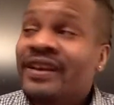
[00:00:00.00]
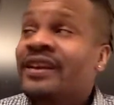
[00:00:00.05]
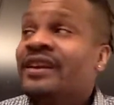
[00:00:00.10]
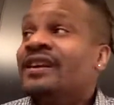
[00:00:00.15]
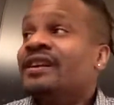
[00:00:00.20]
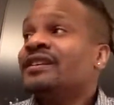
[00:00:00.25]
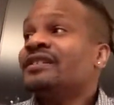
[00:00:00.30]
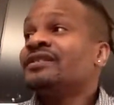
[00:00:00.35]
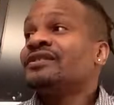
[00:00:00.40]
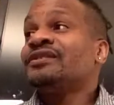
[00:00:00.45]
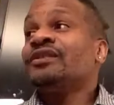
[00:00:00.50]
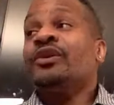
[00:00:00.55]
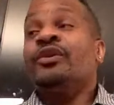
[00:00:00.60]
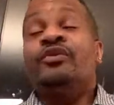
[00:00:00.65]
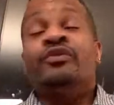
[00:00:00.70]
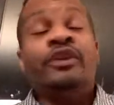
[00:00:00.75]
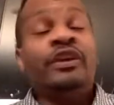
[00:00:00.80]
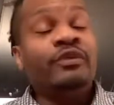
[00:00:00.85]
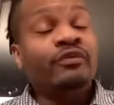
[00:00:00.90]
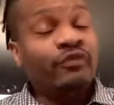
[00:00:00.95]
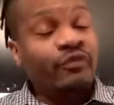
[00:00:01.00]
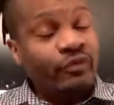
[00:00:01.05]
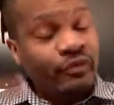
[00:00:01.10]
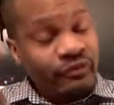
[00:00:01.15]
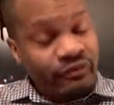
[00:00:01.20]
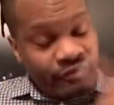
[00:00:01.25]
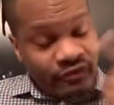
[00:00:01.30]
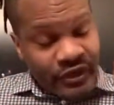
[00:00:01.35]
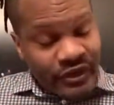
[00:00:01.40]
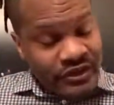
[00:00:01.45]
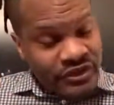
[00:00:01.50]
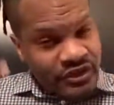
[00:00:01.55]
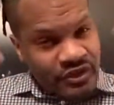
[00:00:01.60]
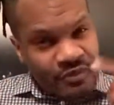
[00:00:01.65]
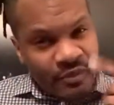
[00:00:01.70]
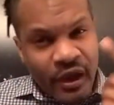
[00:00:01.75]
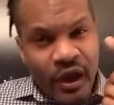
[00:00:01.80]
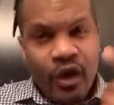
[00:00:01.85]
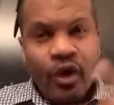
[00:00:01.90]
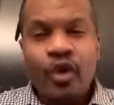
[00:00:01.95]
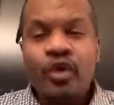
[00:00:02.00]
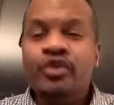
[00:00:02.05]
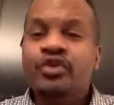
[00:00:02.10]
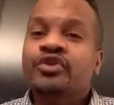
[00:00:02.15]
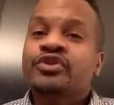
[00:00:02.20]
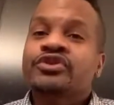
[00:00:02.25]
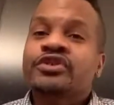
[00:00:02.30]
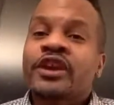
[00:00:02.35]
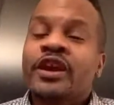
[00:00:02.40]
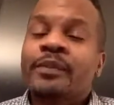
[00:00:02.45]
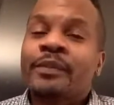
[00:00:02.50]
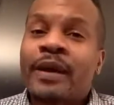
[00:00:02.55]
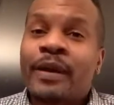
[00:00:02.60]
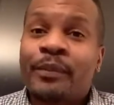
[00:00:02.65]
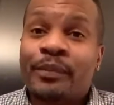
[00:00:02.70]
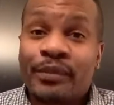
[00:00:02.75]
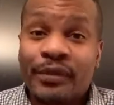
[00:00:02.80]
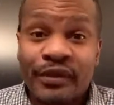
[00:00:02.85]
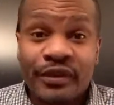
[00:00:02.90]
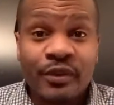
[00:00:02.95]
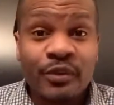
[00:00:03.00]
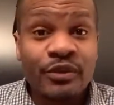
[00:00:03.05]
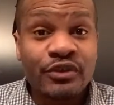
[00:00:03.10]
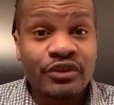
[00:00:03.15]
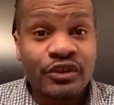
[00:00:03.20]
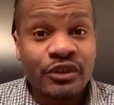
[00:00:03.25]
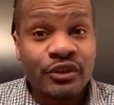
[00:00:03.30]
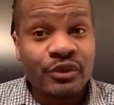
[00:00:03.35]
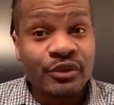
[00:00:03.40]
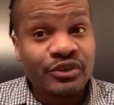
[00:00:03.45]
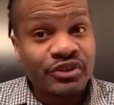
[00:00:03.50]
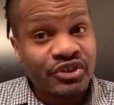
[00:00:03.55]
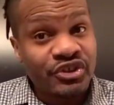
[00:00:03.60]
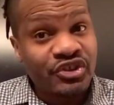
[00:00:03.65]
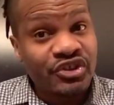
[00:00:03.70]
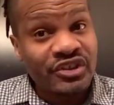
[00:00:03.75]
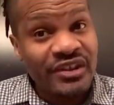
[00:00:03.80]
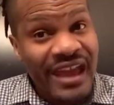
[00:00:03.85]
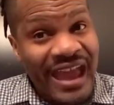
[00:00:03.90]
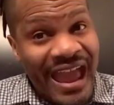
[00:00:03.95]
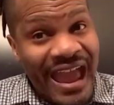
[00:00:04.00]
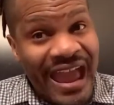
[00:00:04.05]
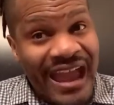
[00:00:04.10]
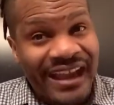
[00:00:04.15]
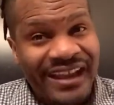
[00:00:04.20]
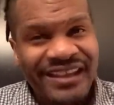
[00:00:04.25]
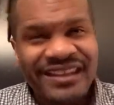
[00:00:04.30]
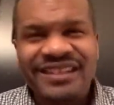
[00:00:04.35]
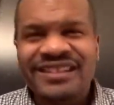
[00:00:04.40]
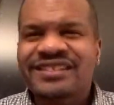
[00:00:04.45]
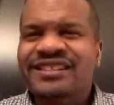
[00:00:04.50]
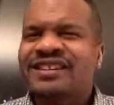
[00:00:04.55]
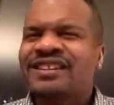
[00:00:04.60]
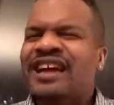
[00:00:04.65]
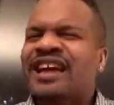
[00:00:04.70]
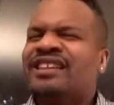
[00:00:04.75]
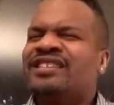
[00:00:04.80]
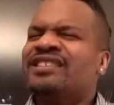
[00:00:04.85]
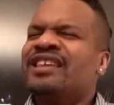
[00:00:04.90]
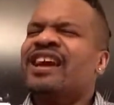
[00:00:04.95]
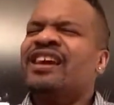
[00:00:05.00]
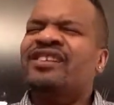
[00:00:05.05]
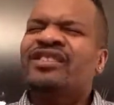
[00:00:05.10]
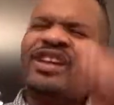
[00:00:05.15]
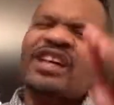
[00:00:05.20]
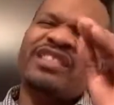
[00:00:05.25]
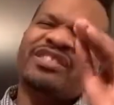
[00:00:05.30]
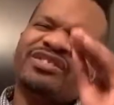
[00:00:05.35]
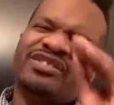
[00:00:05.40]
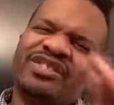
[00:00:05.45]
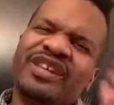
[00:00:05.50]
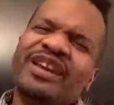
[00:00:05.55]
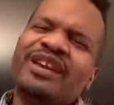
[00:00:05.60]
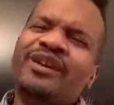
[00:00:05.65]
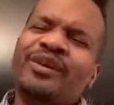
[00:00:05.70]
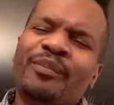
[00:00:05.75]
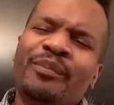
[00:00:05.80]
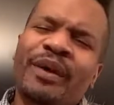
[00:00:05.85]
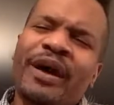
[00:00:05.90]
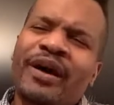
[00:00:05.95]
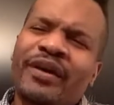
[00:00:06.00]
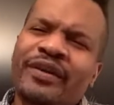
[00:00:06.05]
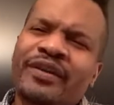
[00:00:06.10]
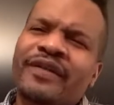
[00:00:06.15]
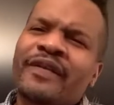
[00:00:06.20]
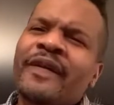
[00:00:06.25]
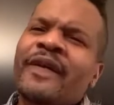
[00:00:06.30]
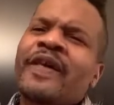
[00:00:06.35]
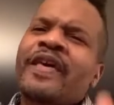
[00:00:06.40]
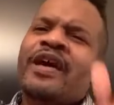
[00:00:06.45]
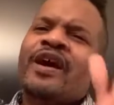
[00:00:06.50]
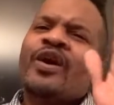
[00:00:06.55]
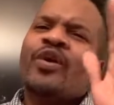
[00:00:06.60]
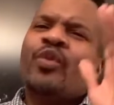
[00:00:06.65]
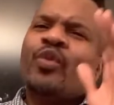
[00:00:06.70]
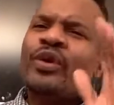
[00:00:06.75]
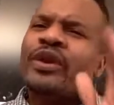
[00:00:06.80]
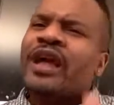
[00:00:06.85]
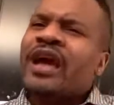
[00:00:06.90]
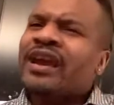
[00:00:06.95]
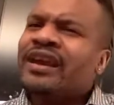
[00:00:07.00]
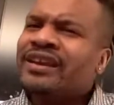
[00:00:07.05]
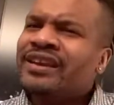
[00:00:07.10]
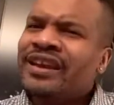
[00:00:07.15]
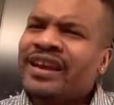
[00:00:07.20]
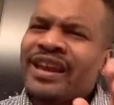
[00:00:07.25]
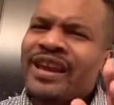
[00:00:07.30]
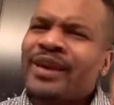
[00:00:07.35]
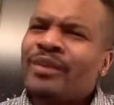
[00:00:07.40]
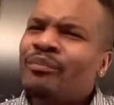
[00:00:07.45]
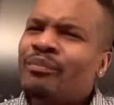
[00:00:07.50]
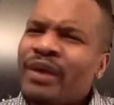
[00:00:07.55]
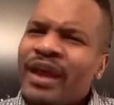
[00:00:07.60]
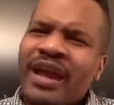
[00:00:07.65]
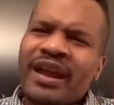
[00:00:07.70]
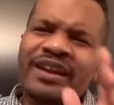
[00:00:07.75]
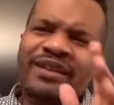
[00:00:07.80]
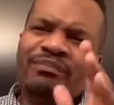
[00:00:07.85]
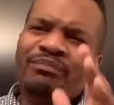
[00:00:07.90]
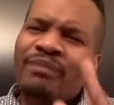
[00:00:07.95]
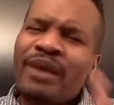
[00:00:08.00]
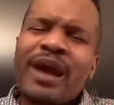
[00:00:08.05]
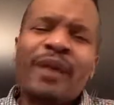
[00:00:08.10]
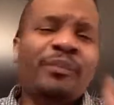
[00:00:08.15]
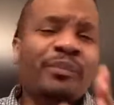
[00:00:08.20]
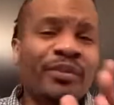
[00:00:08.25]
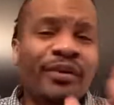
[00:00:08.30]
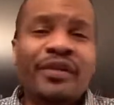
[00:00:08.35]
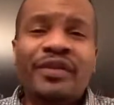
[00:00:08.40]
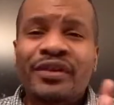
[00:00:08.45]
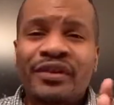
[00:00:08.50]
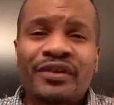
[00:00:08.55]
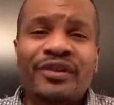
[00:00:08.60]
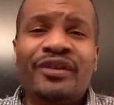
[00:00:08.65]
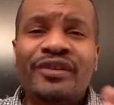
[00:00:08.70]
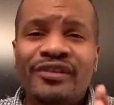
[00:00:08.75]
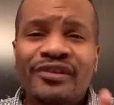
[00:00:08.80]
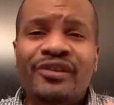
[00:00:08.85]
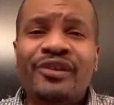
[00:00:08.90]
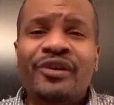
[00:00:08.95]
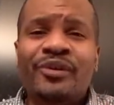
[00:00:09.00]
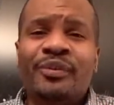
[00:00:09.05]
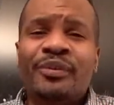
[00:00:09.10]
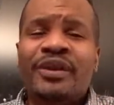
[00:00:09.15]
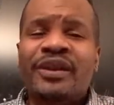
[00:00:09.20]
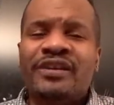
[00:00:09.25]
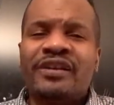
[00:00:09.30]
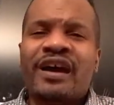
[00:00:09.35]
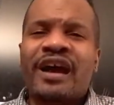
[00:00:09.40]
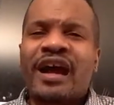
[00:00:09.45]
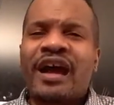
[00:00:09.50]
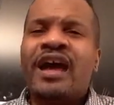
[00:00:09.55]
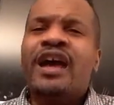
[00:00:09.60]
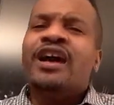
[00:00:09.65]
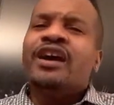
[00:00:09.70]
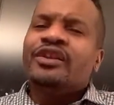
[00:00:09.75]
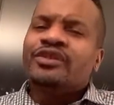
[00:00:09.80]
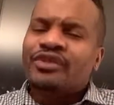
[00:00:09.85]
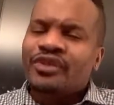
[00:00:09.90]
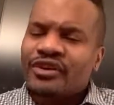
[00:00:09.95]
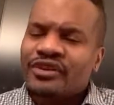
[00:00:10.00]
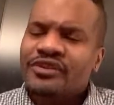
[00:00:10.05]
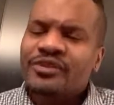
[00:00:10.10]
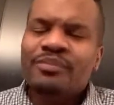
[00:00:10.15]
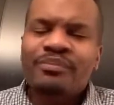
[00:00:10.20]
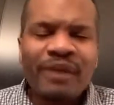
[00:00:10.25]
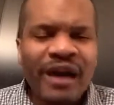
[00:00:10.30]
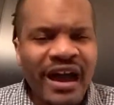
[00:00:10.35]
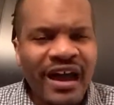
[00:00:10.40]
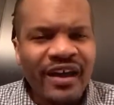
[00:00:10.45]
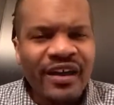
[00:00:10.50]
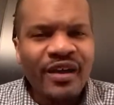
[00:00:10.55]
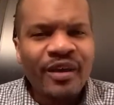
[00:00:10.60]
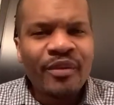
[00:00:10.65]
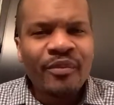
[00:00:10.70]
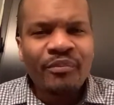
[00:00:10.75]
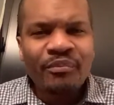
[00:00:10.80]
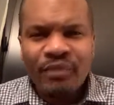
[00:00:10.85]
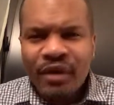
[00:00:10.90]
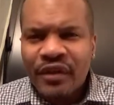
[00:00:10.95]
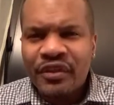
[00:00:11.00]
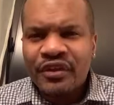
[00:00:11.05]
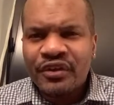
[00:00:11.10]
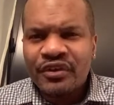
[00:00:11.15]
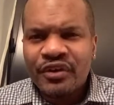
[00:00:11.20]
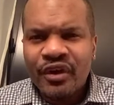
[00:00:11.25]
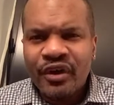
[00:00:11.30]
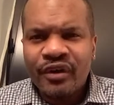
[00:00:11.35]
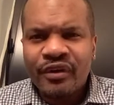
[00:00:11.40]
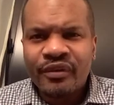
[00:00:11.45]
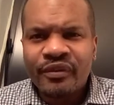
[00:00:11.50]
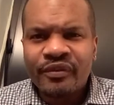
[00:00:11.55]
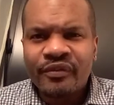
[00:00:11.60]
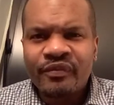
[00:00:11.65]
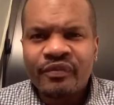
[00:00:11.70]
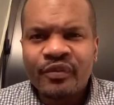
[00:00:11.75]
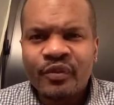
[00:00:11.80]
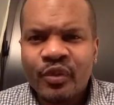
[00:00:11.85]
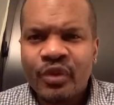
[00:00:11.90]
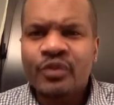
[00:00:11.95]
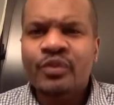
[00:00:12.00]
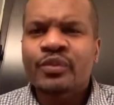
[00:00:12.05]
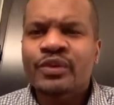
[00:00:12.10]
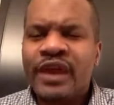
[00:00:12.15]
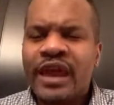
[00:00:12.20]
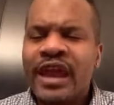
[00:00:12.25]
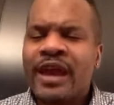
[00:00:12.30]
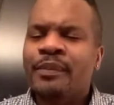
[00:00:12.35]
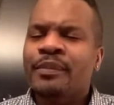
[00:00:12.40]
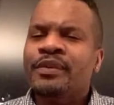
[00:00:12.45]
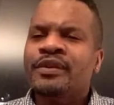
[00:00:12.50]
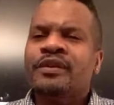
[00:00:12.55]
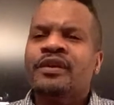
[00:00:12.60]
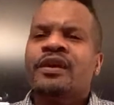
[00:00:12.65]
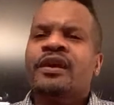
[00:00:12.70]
So in Richard's mind, oh, you saying my brother was a little snack. And he said, now that I think about it, when I came back, my brother couldn't look me in the eye. Does my mother know what would happen?